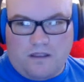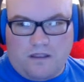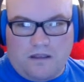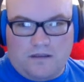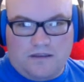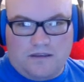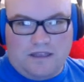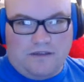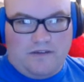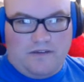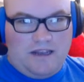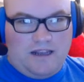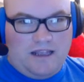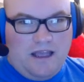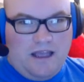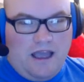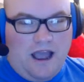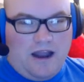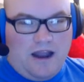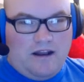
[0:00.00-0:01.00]
So I think
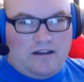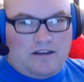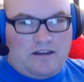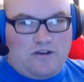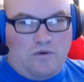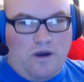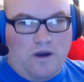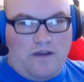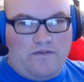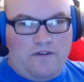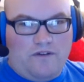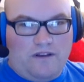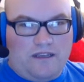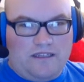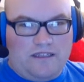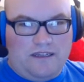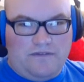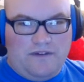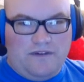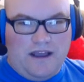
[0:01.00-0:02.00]
I know there's quite a few
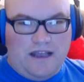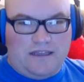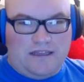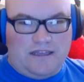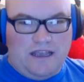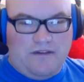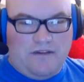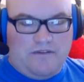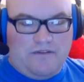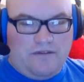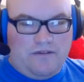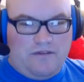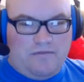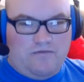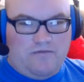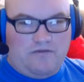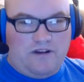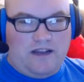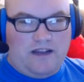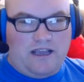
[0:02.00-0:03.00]
Disney fans that have
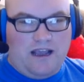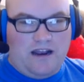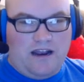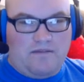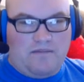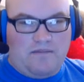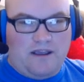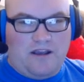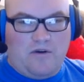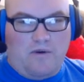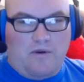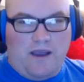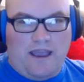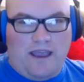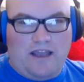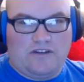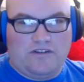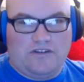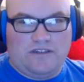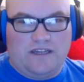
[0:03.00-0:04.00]
really kind of been quite
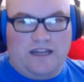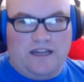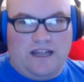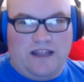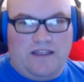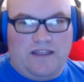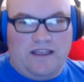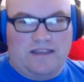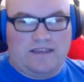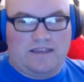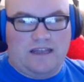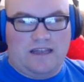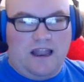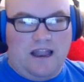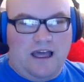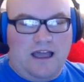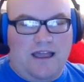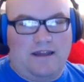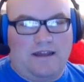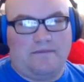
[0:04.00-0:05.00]
interested in this
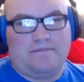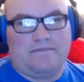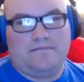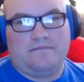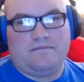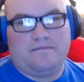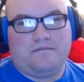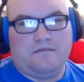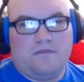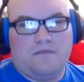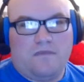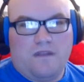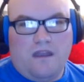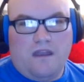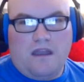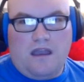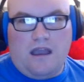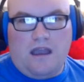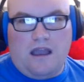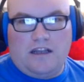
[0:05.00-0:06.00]
line.
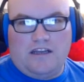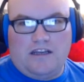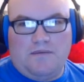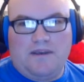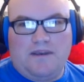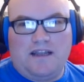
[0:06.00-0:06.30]
And jumping in